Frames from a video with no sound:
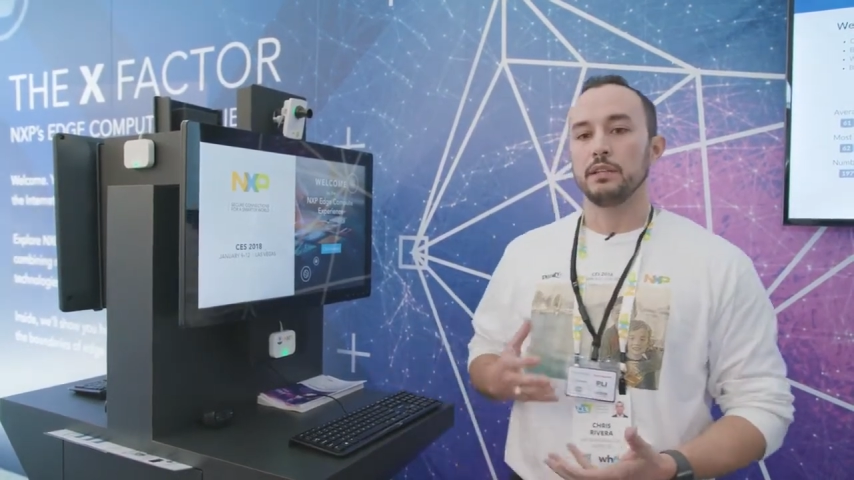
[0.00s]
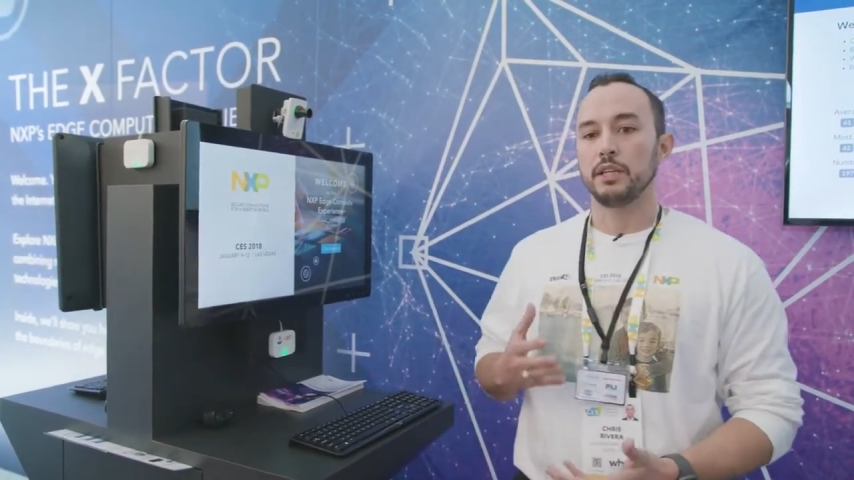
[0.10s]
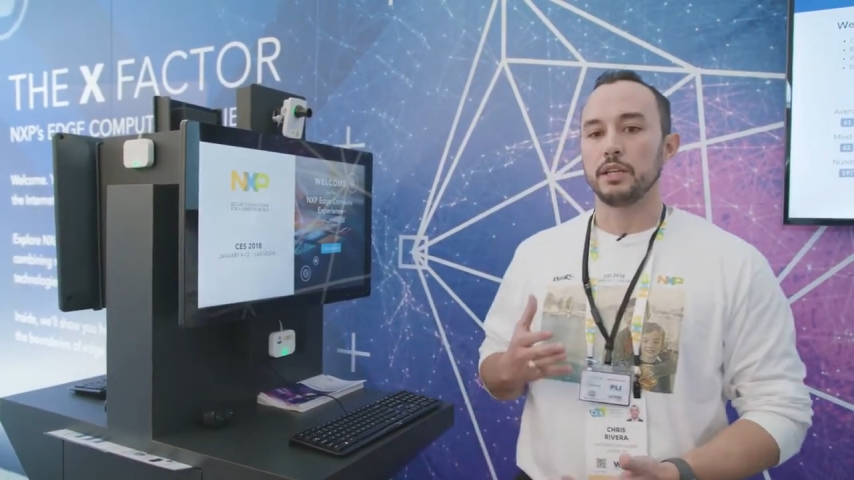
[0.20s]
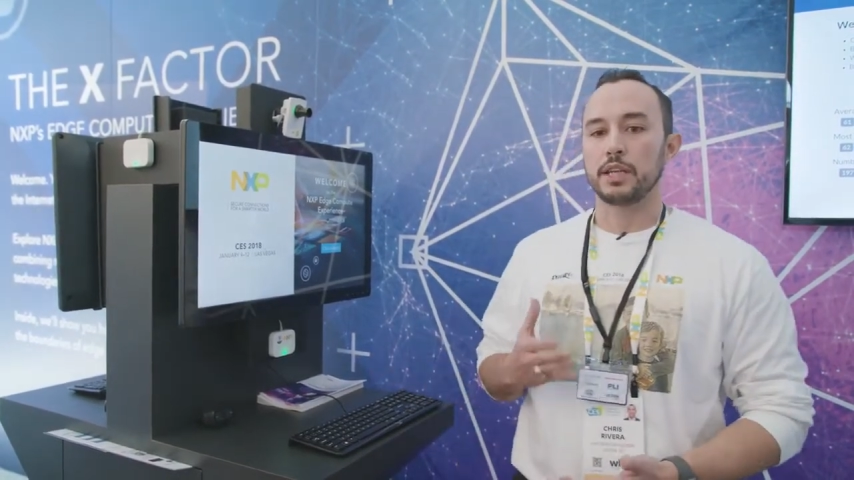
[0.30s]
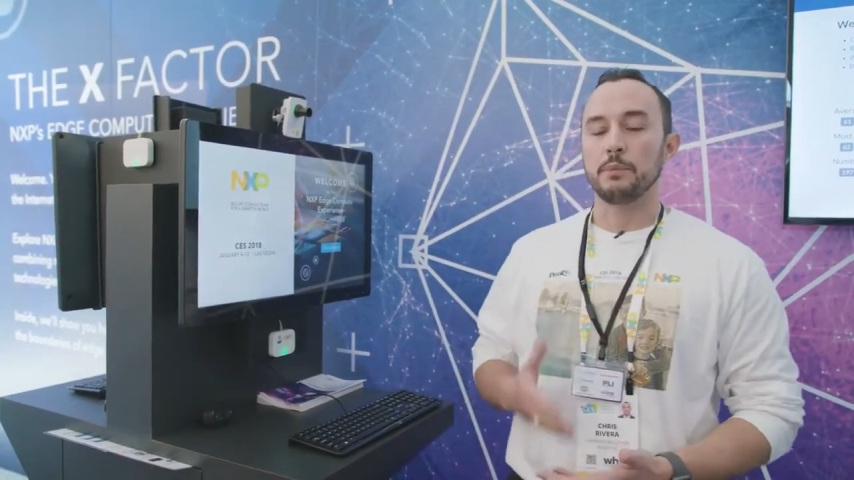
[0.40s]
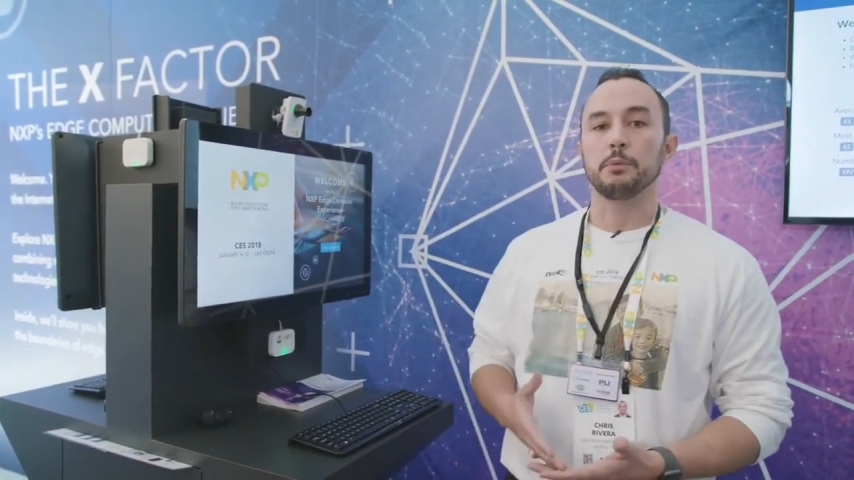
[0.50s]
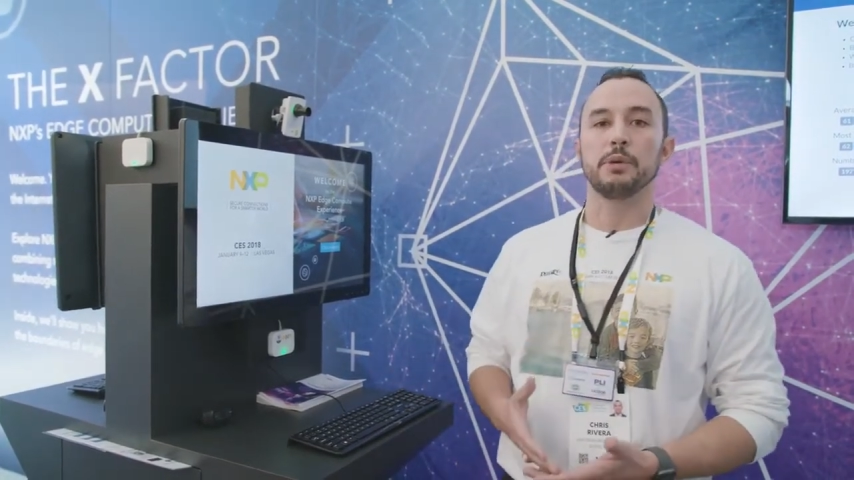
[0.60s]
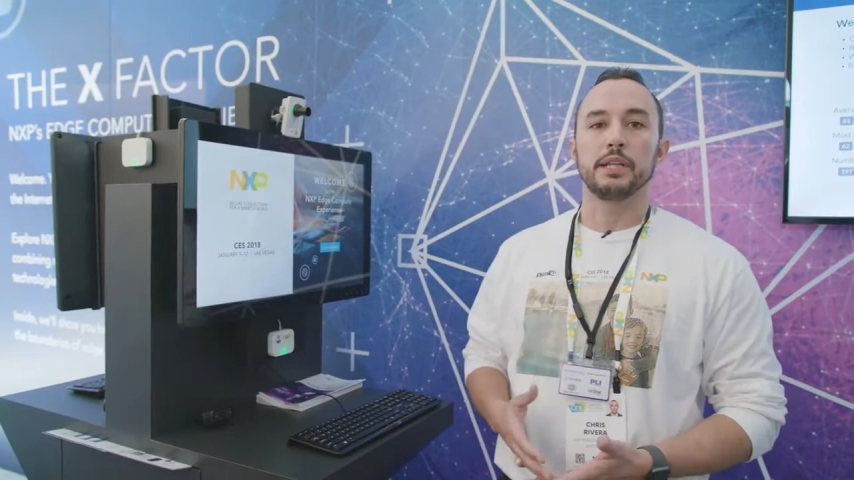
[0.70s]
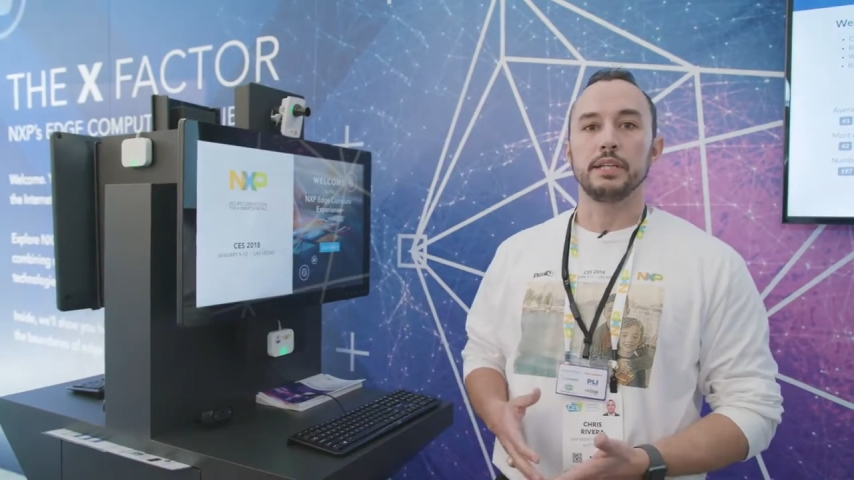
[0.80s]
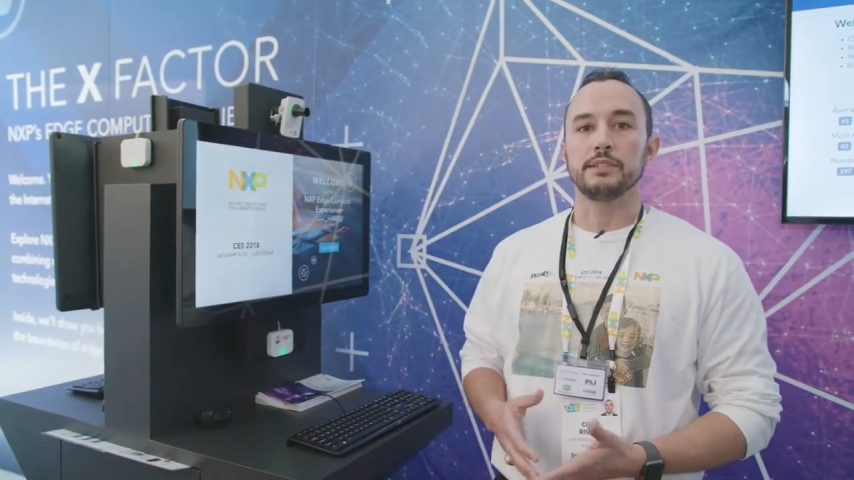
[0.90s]
the
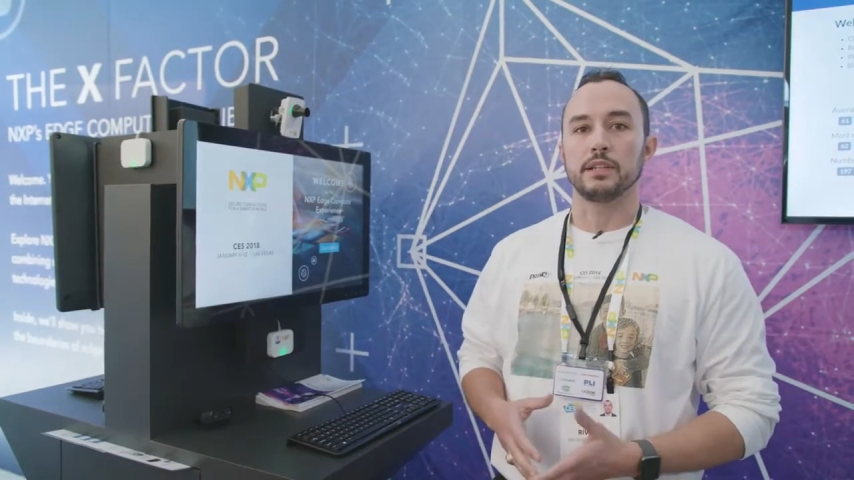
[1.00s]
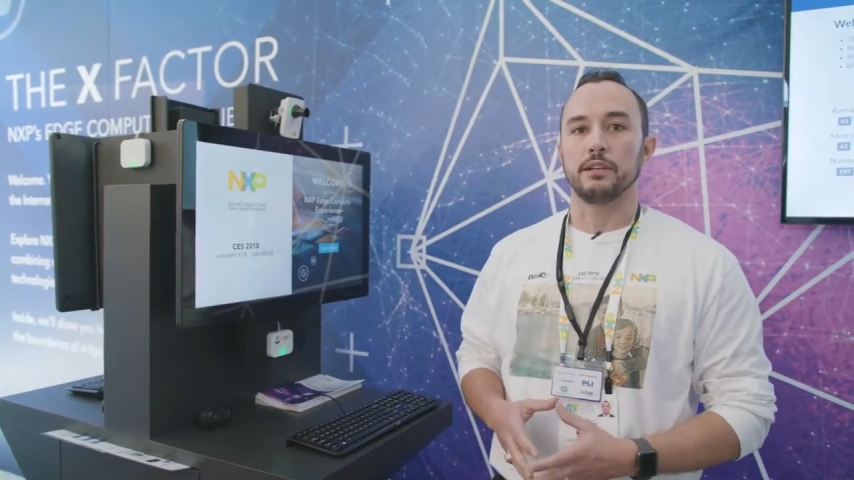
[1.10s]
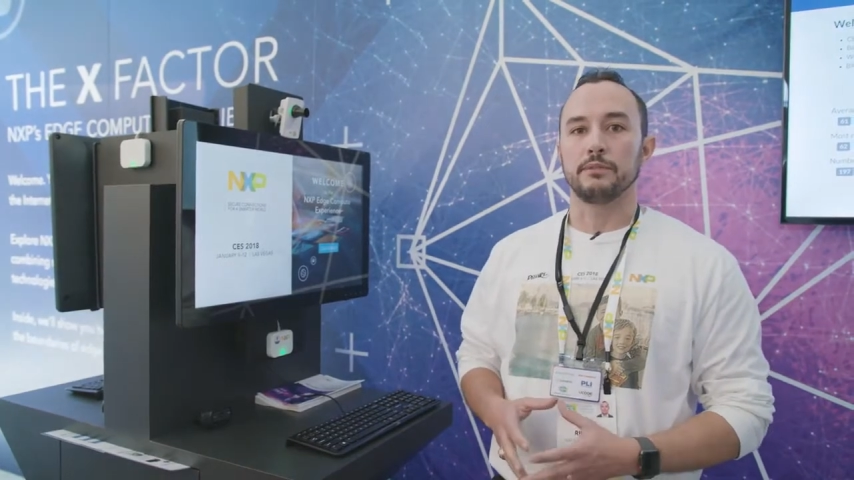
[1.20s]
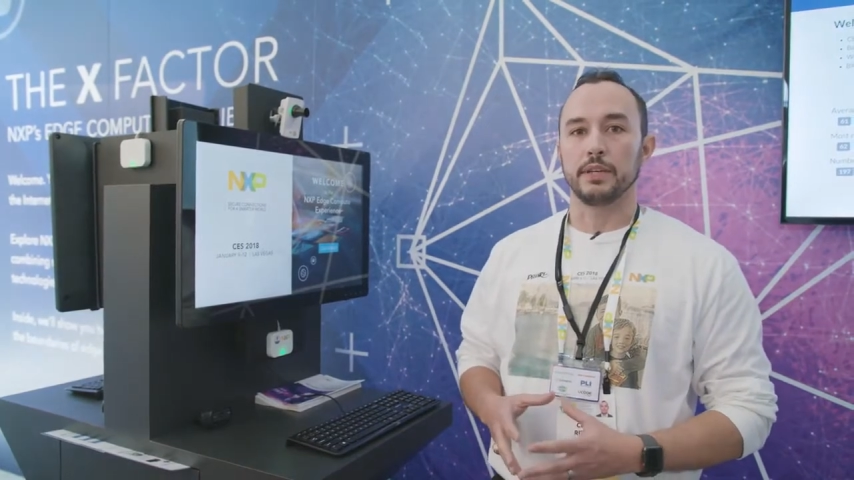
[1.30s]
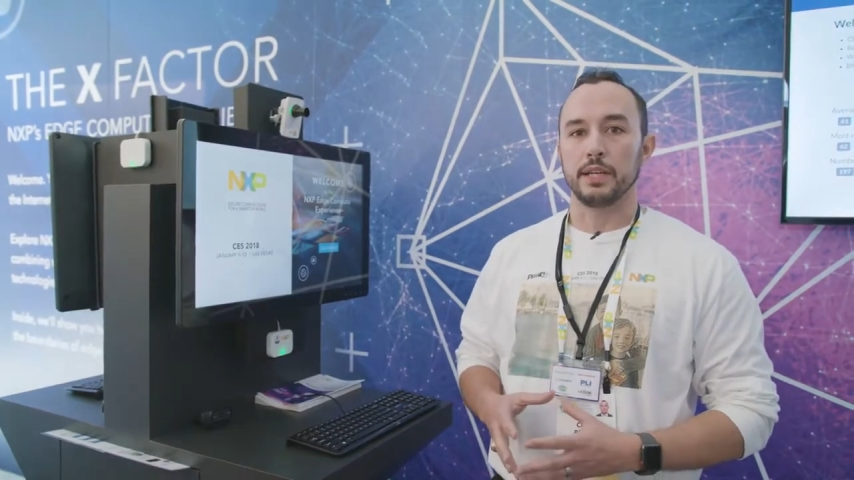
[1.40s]
capabilities of